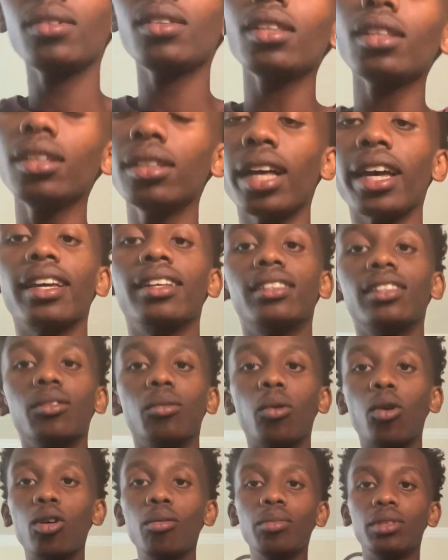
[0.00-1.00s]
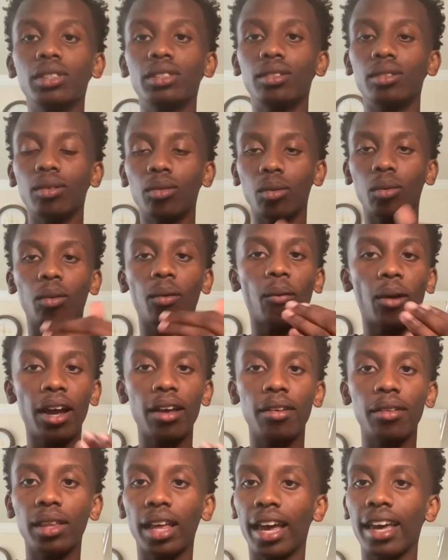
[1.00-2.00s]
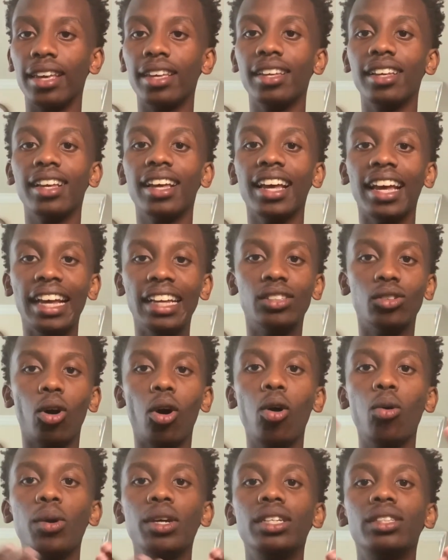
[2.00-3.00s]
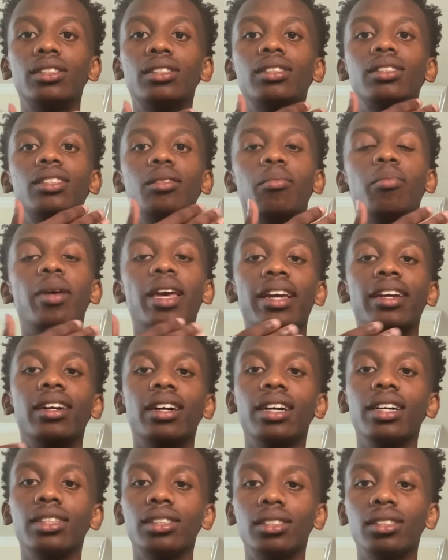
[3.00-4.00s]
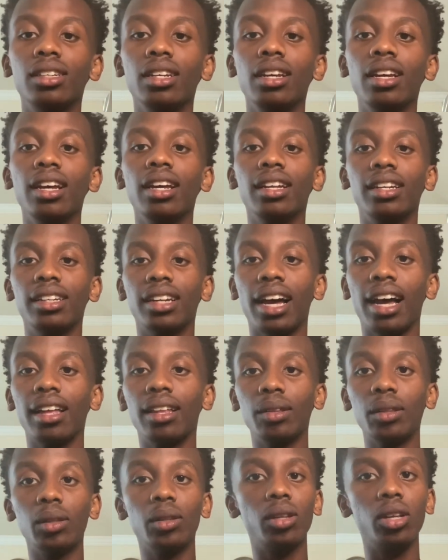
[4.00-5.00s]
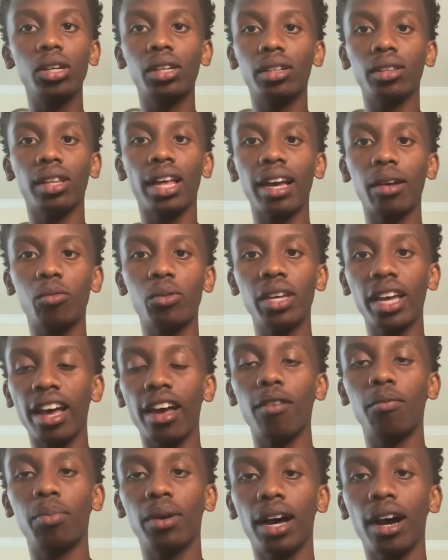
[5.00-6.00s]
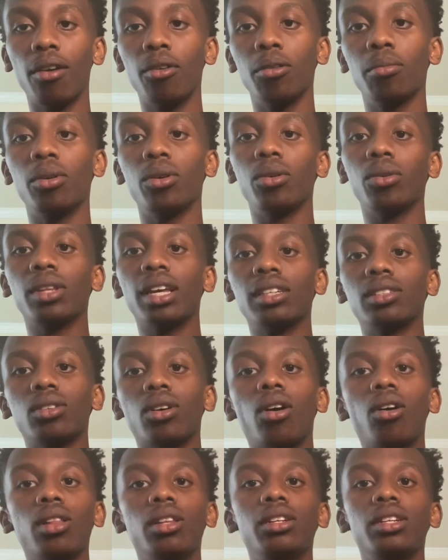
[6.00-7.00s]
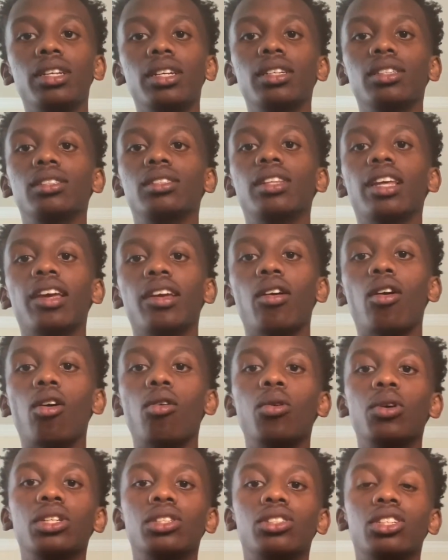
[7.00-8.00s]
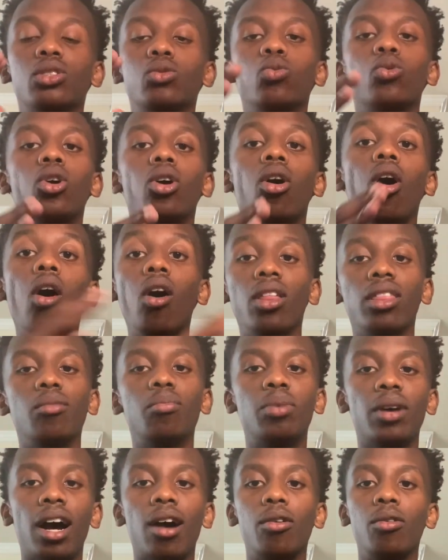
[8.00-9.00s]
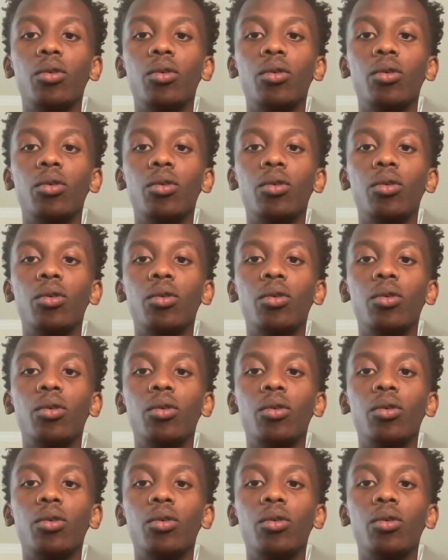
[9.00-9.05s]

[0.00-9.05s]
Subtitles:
Like, the Romans, the white, like, it's always to make us not look like we have power, bro. That's all it is. They always just want all the power.